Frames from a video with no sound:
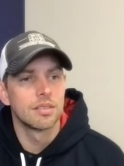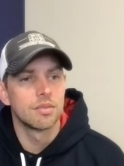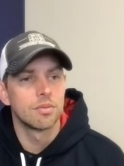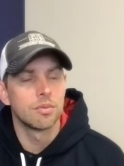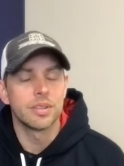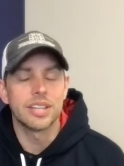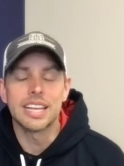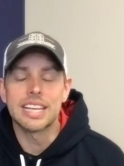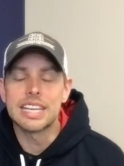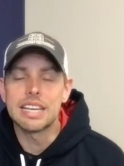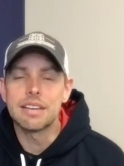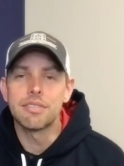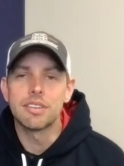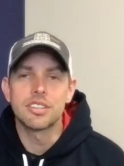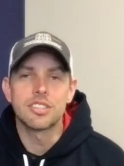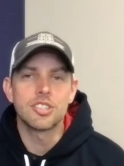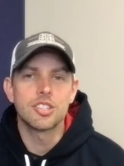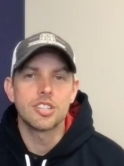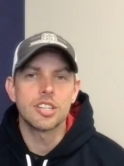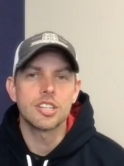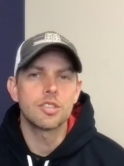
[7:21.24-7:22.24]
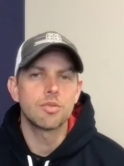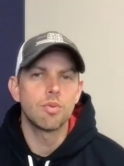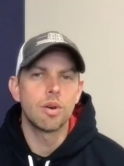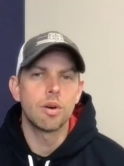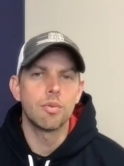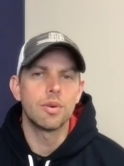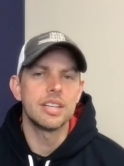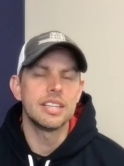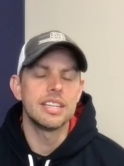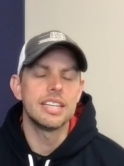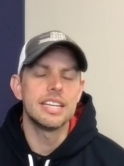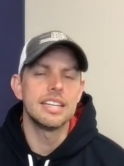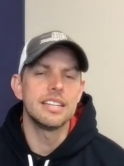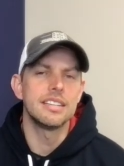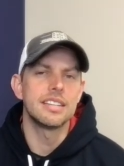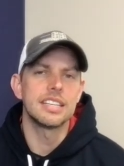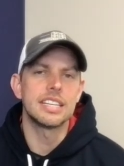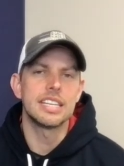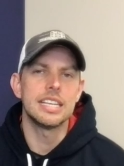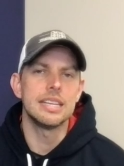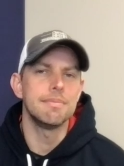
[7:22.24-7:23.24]
well, they give us just what we need to
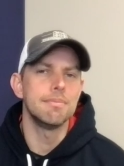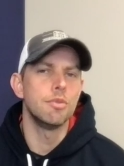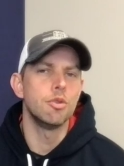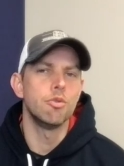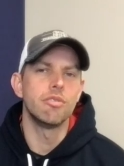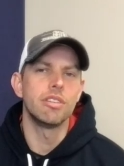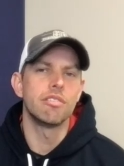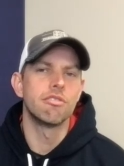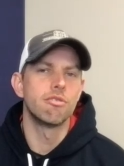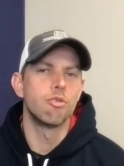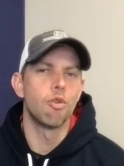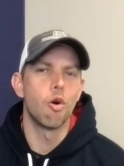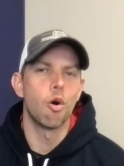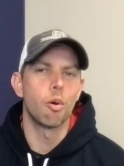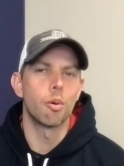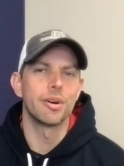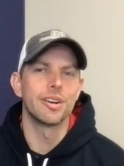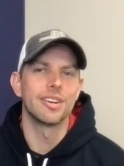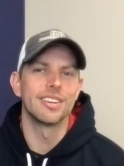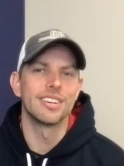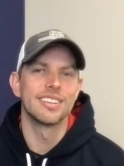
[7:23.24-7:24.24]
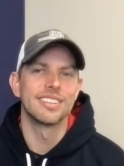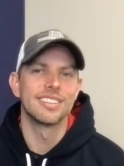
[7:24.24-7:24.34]
keep moving forward.